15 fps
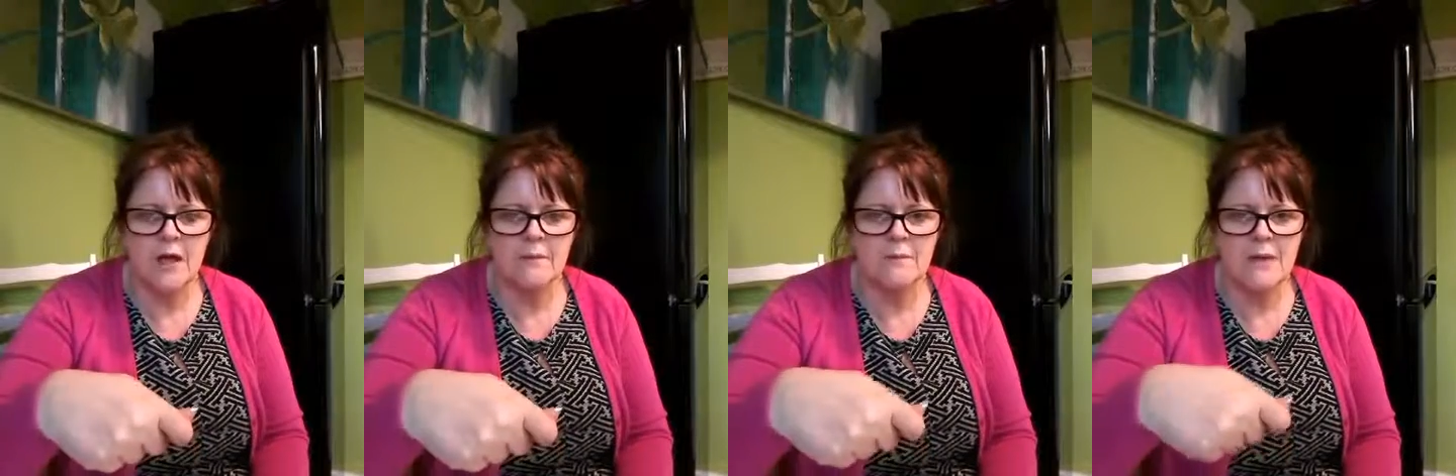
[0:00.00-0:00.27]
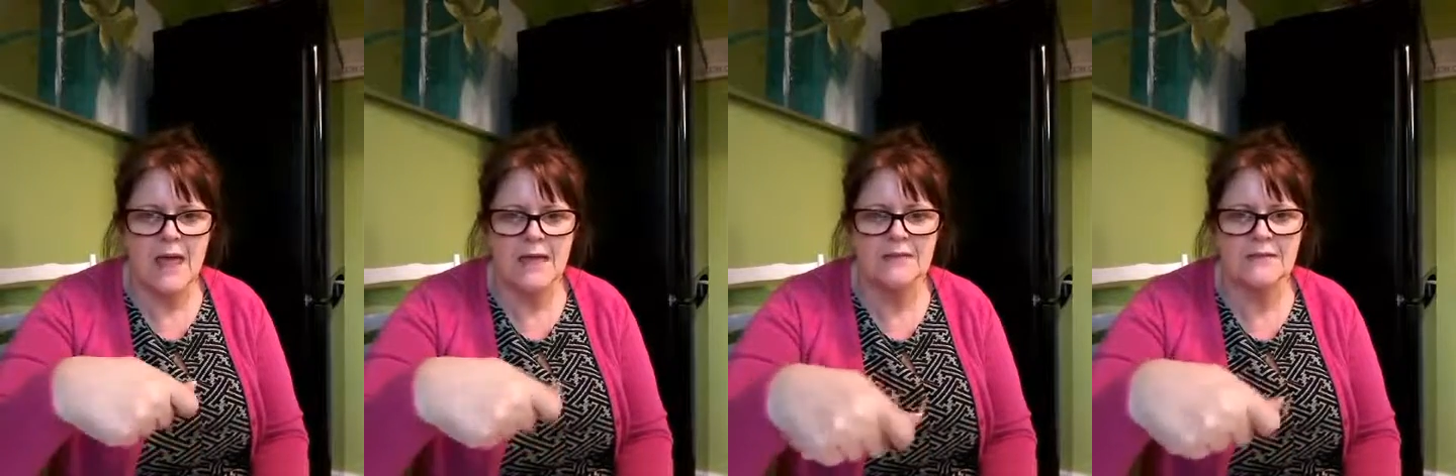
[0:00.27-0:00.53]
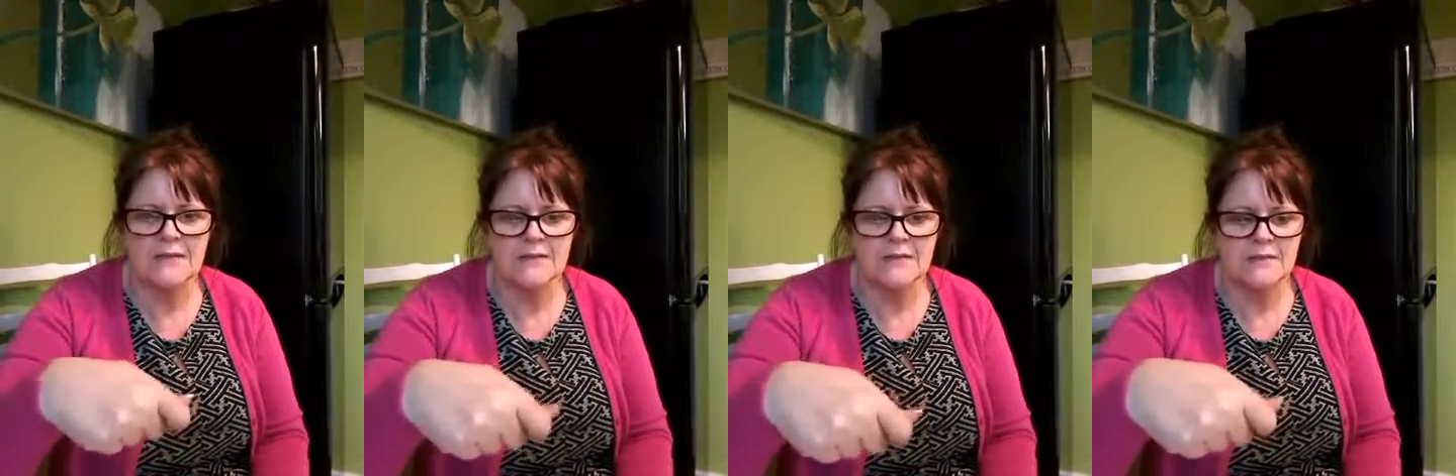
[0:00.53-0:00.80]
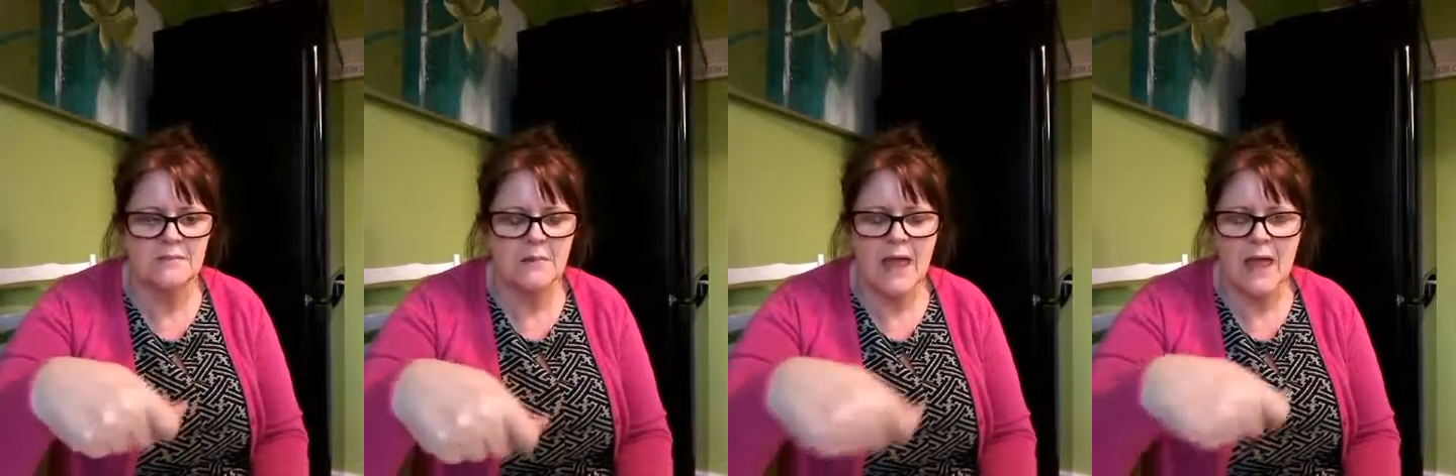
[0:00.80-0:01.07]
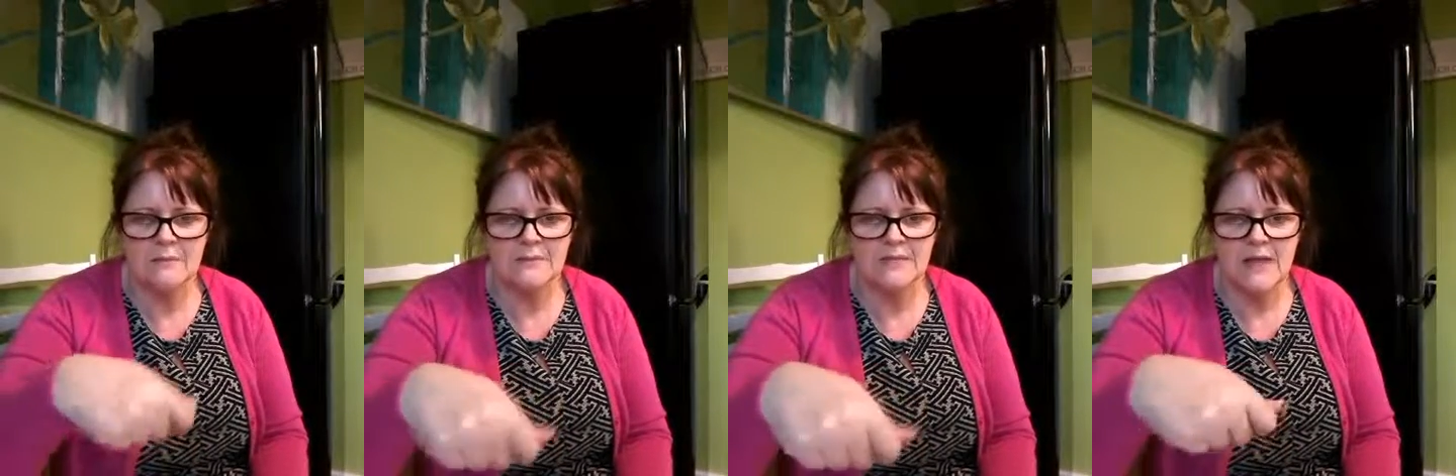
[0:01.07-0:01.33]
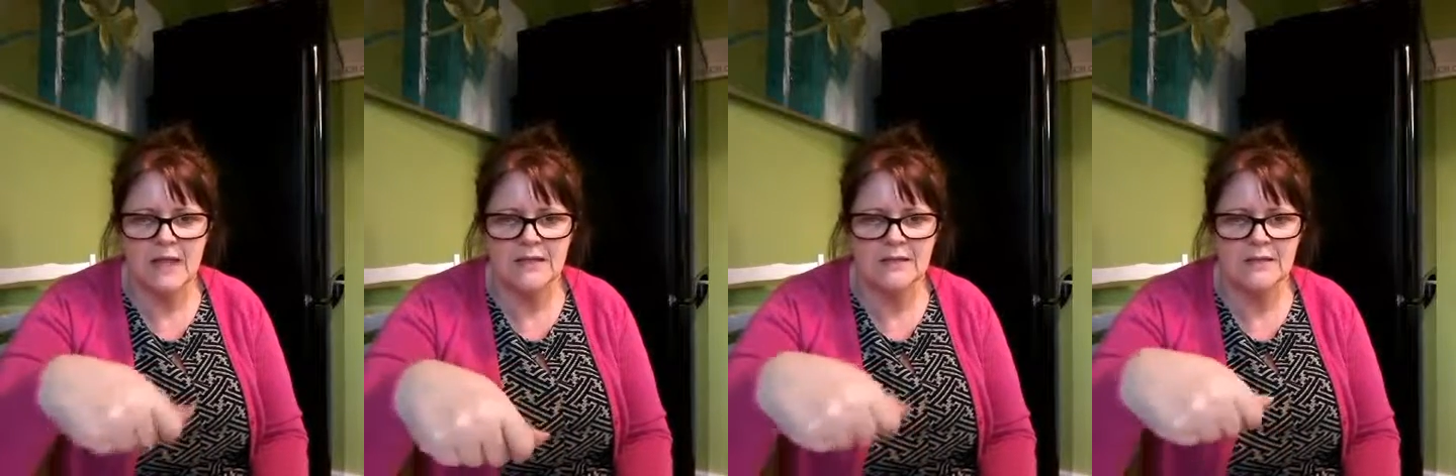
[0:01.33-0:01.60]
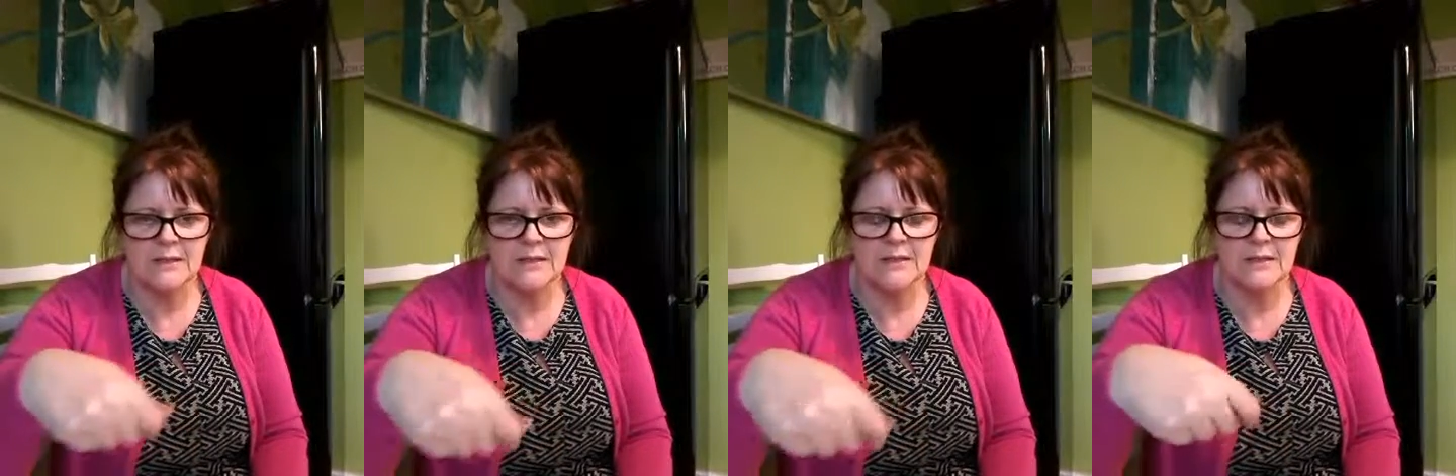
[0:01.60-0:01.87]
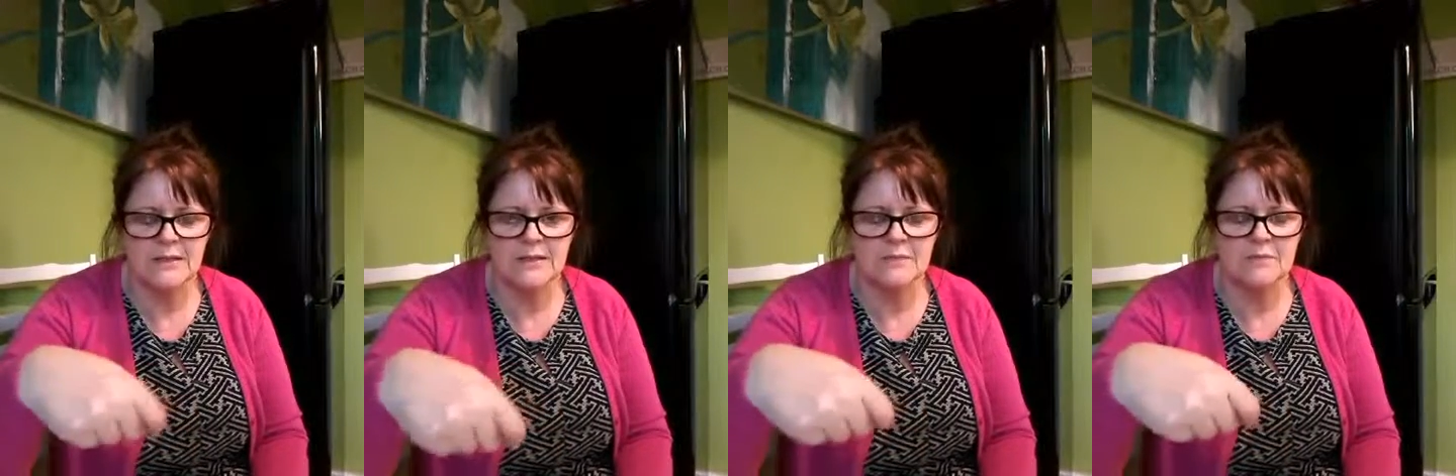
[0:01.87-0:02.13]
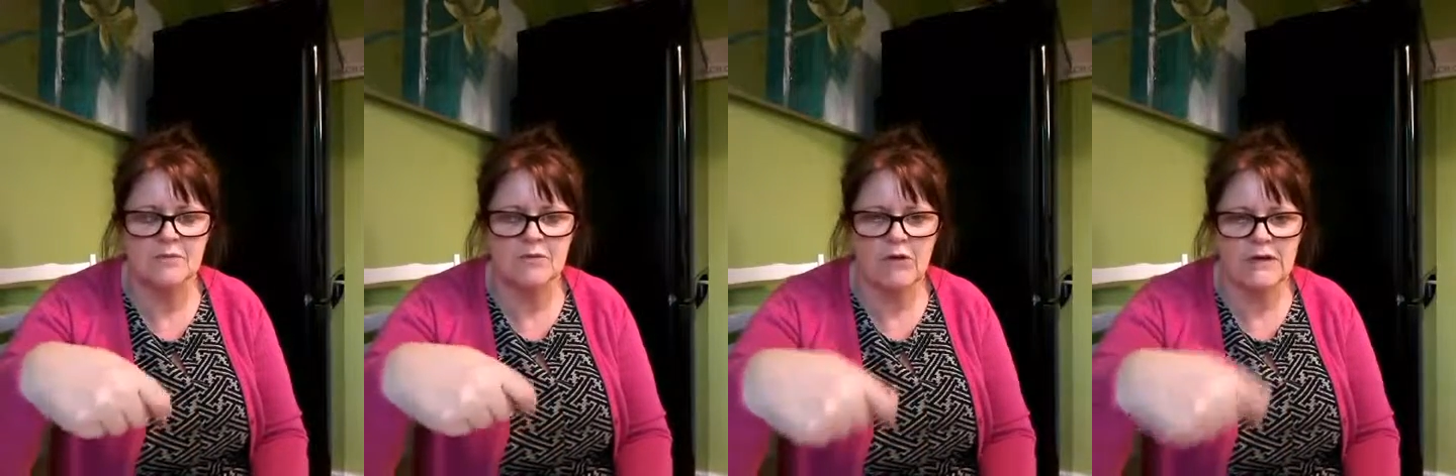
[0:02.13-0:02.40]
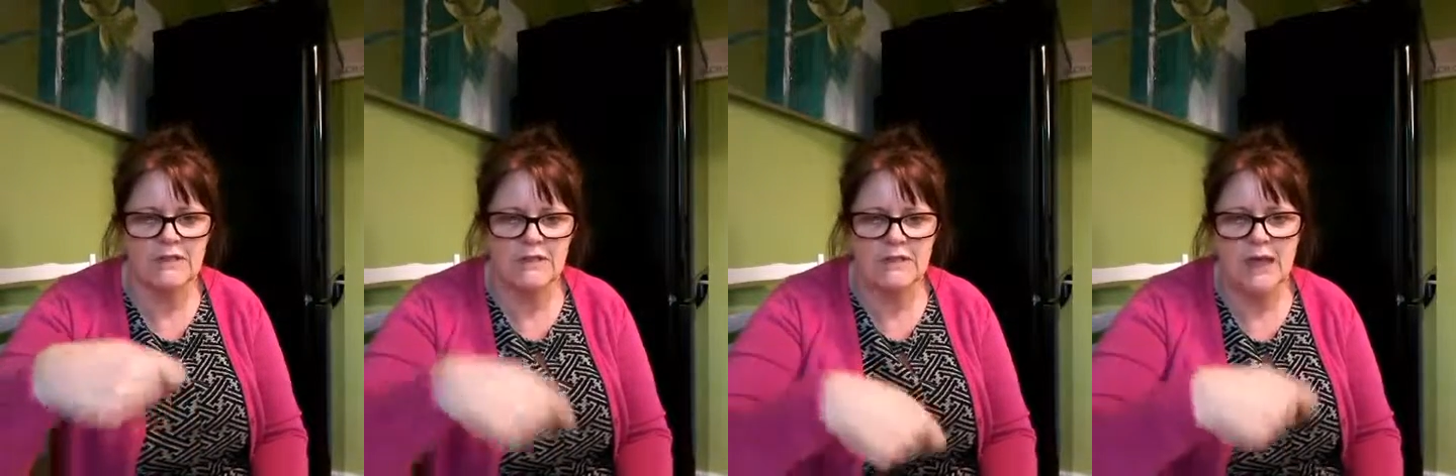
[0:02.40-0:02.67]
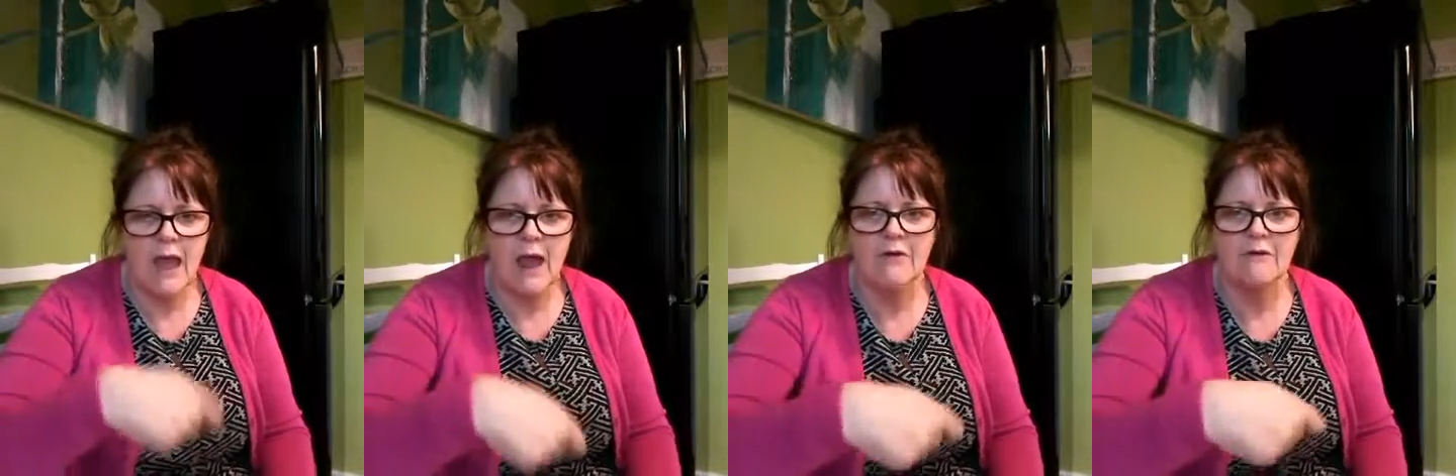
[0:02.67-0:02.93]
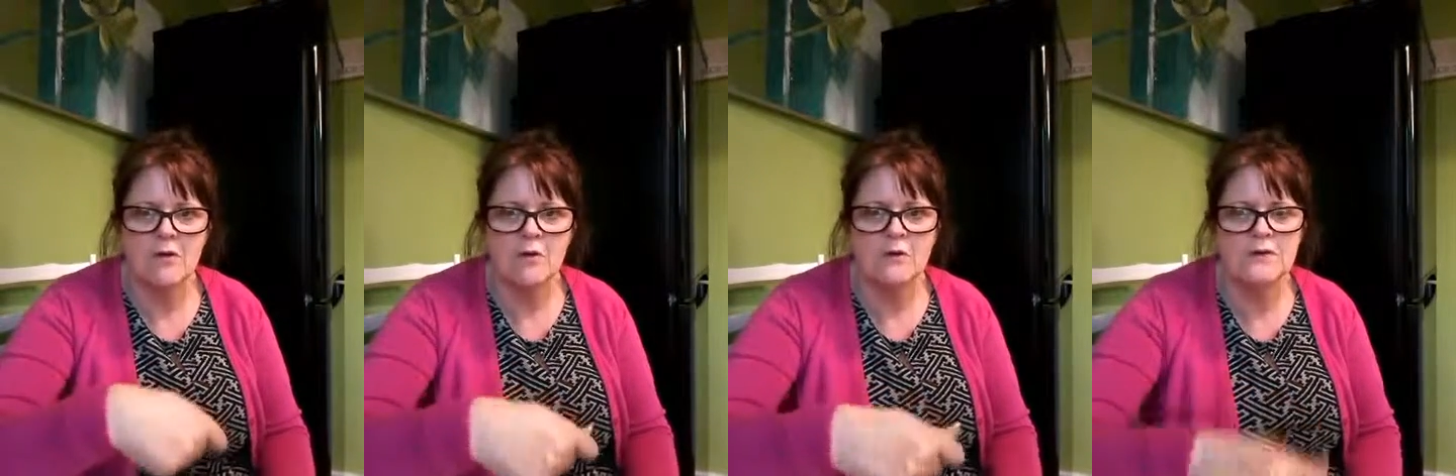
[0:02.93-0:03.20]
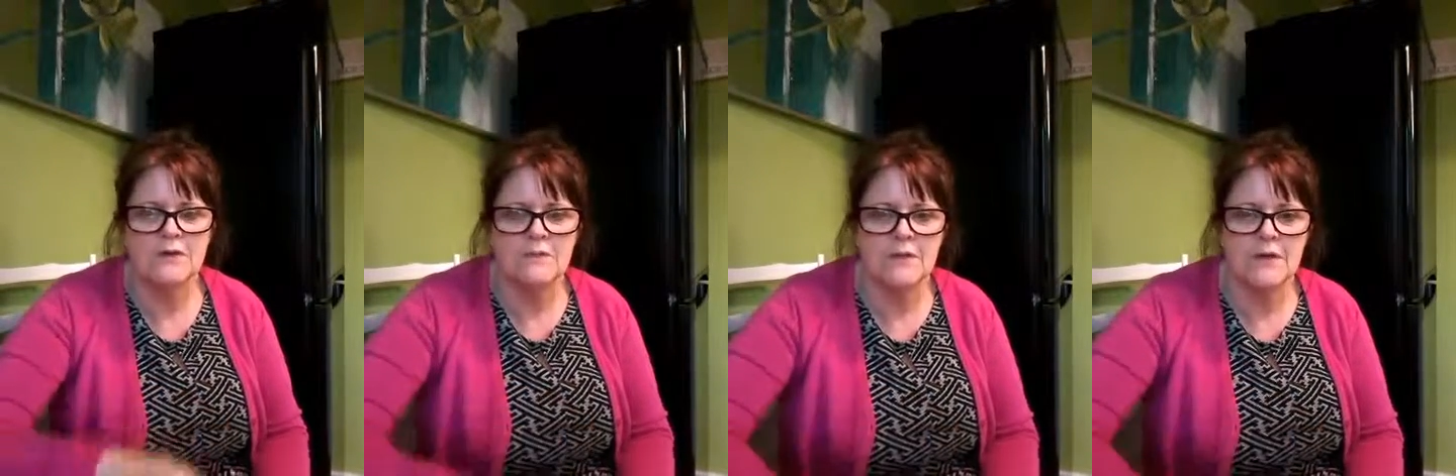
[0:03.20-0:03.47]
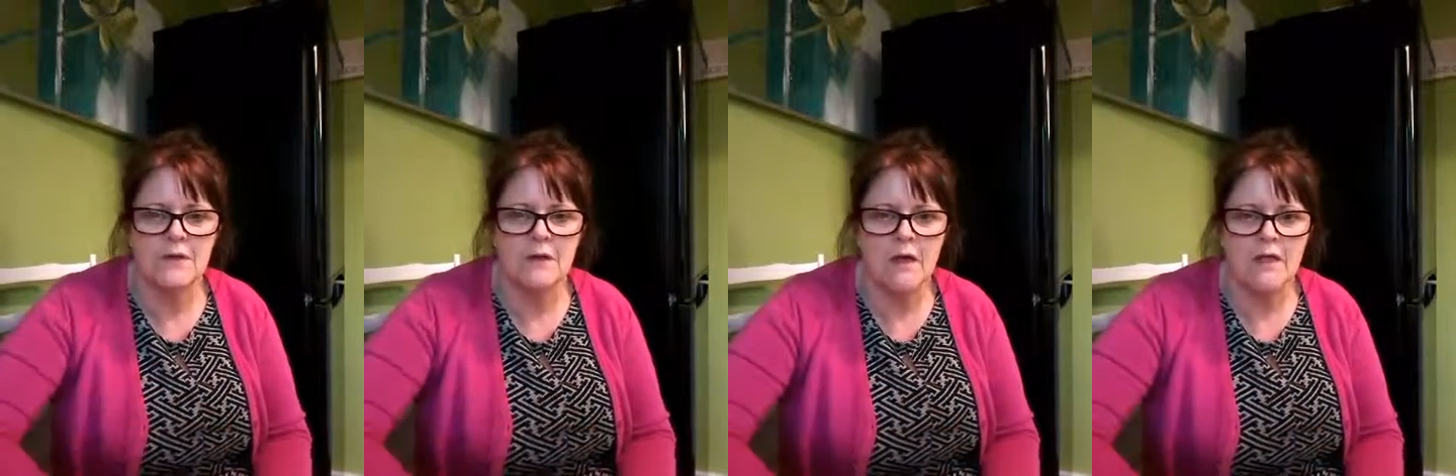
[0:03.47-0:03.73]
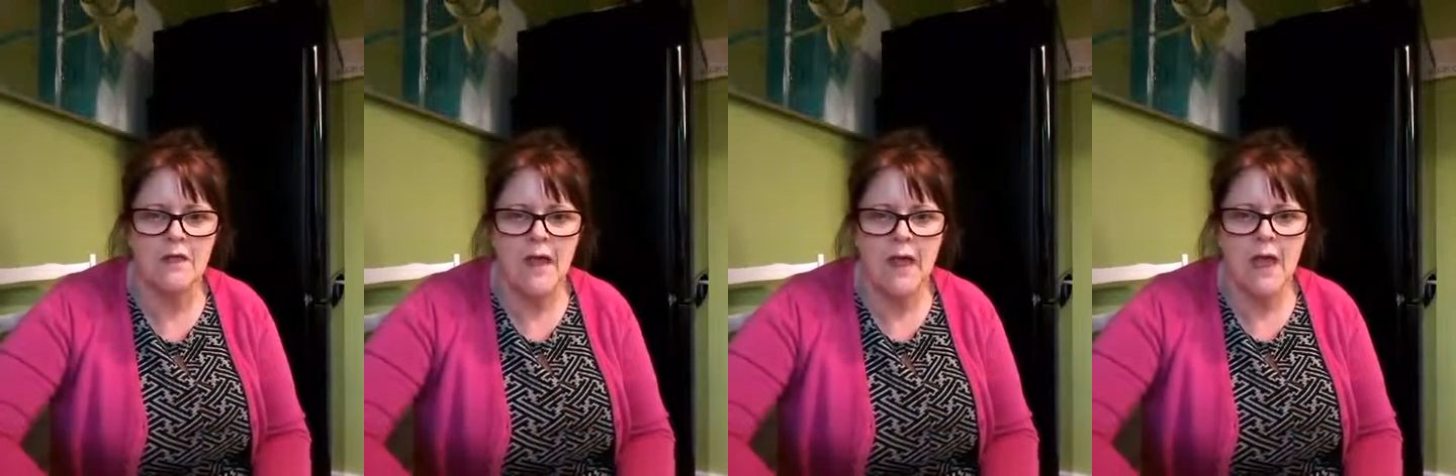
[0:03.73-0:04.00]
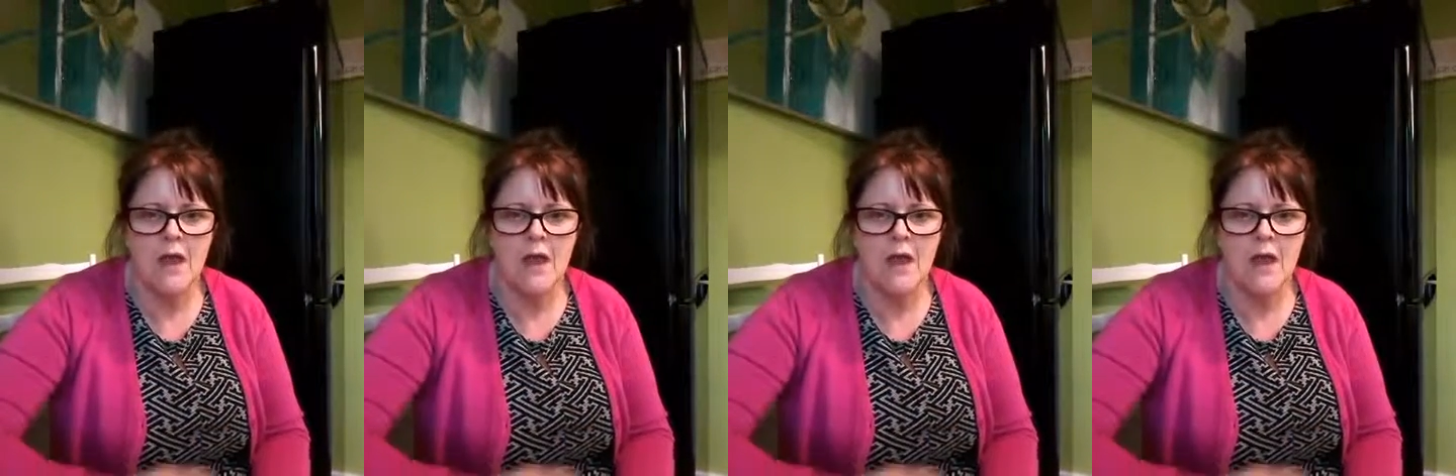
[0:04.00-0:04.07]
lettuce, some lamb's lettuce and some grated carrot or something like that.